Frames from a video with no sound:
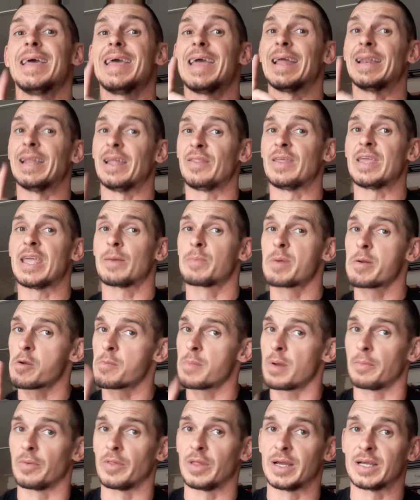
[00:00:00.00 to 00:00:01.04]
And in the end, we
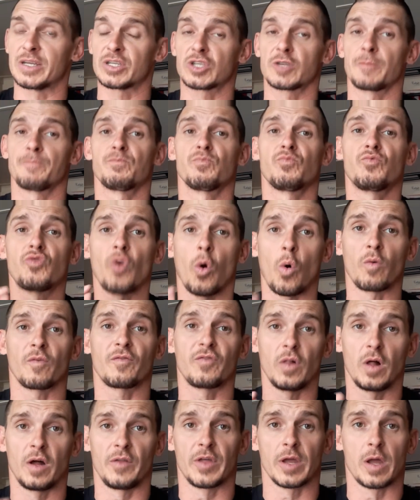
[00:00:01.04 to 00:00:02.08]
remember this. Don't
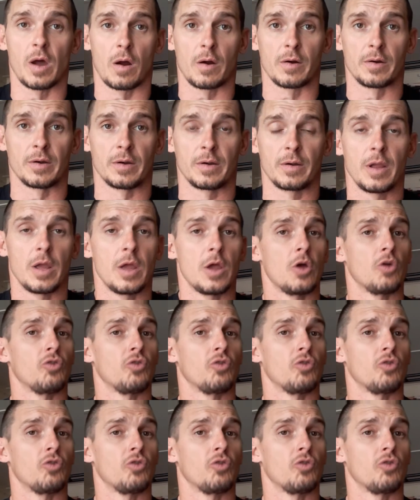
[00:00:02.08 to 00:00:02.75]
flood the garden.